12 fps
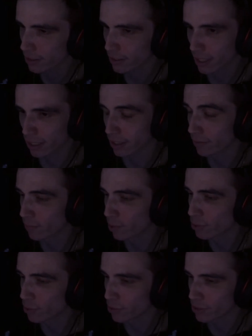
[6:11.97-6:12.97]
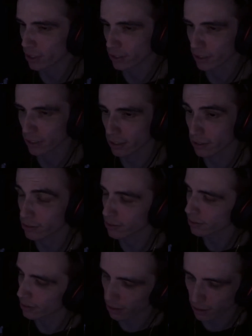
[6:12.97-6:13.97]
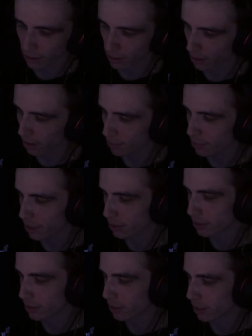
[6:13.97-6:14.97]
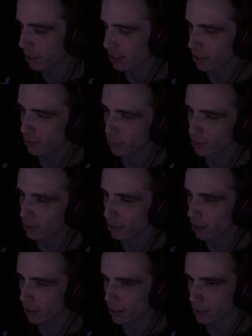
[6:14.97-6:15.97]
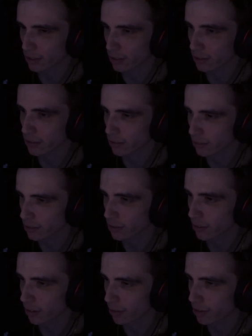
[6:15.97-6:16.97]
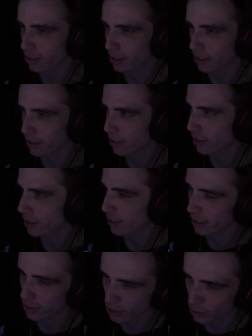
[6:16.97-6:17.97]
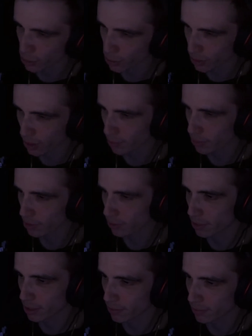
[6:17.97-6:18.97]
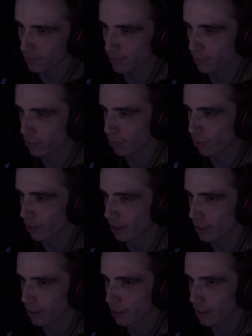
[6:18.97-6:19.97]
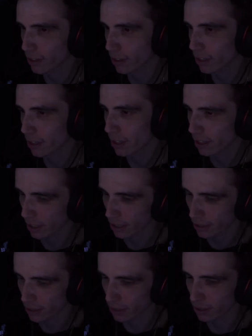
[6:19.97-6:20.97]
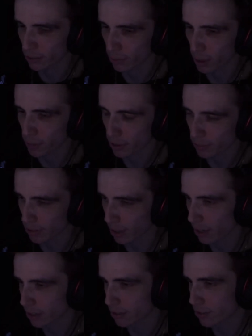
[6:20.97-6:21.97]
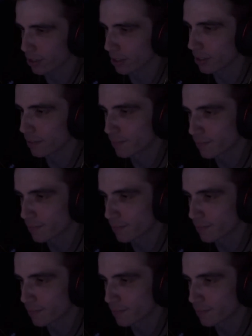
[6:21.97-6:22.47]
They had to give him multiple shots of that because he was in a lot of pain. Couldn't move a lot because of everything. They had to suture it up a little bit beforehand and wrap it up with gauze and shit.